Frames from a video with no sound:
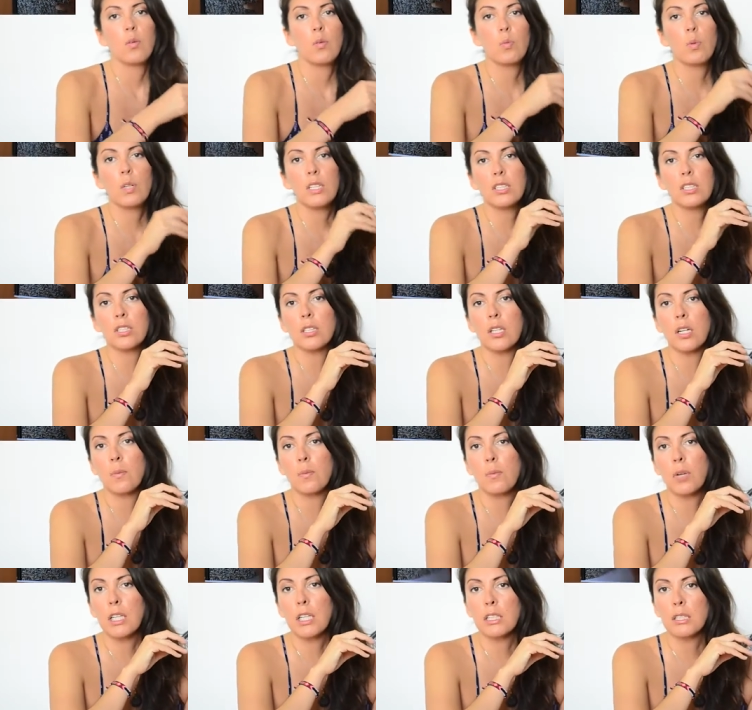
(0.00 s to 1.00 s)
Which
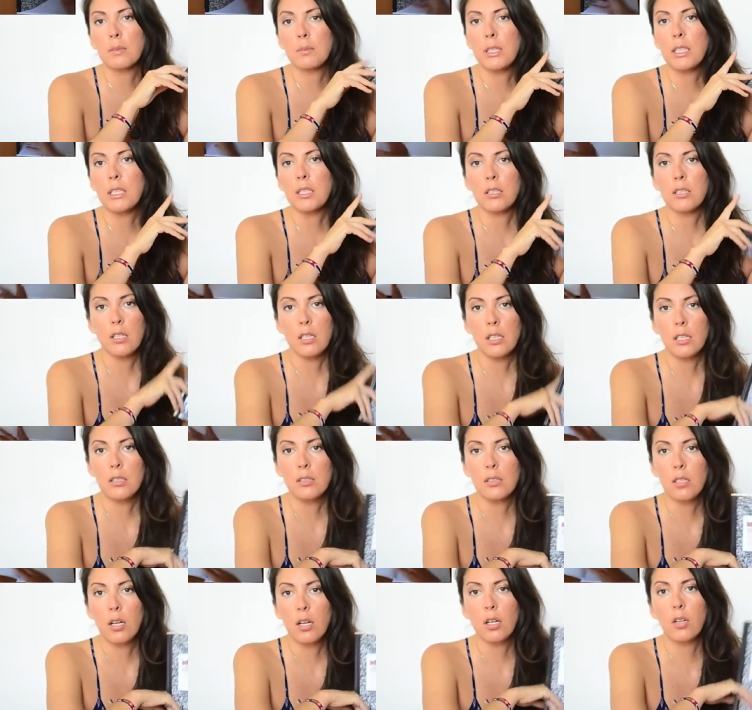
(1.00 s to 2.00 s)
brings me to
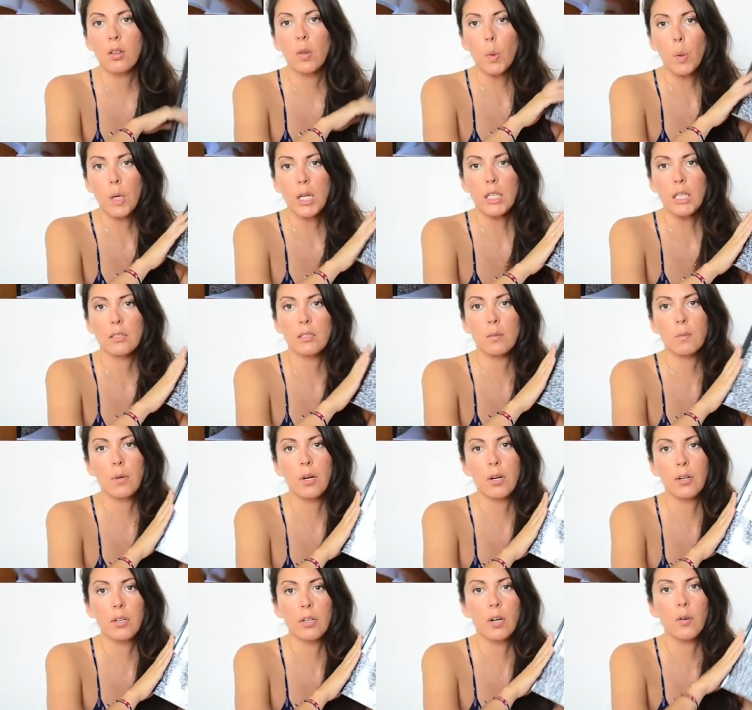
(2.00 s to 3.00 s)
this glorious
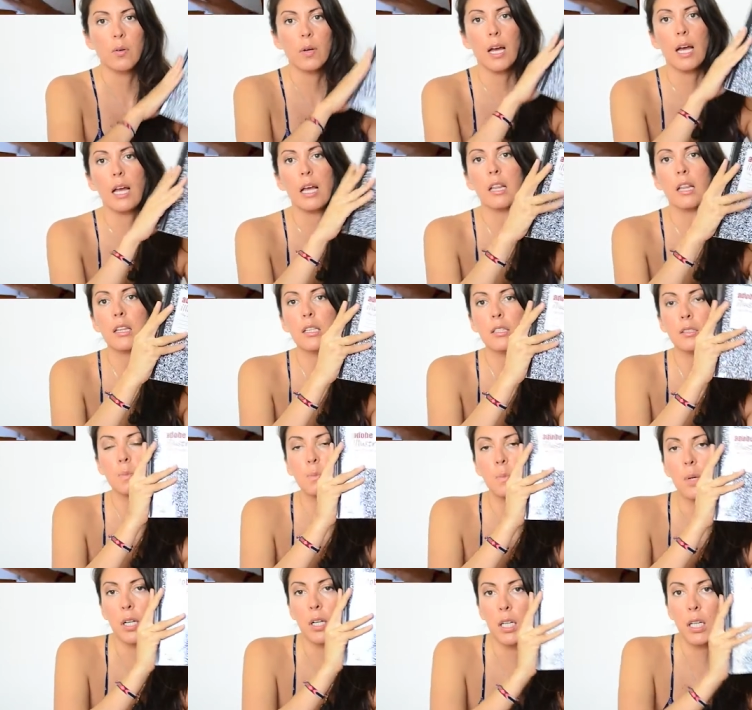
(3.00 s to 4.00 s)
book. Okay, this
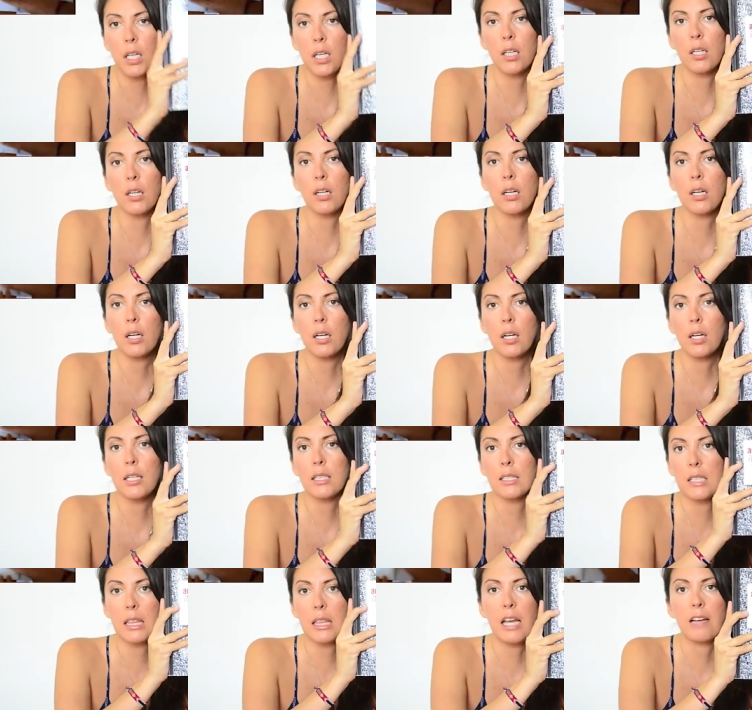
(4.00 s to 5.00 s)
book here
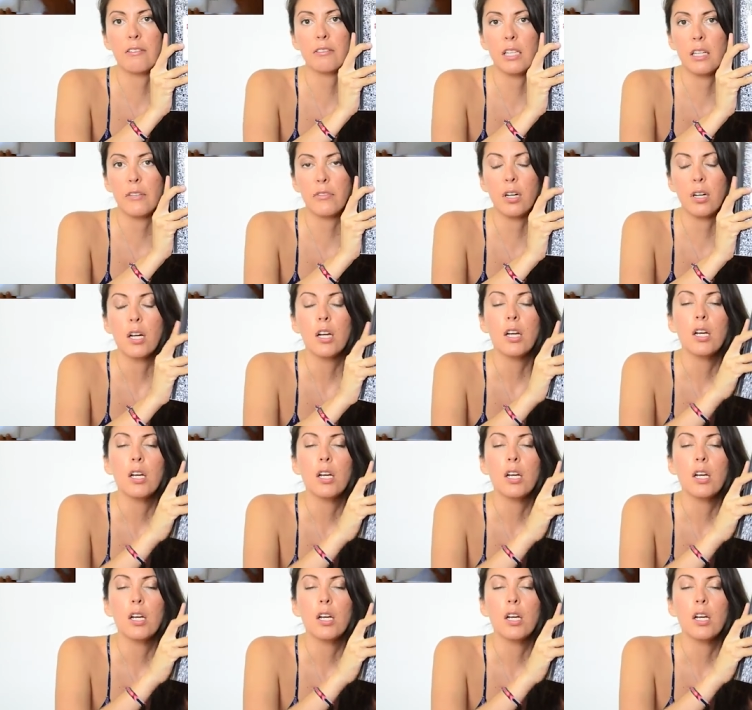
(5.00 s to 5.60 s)
is lifesaver.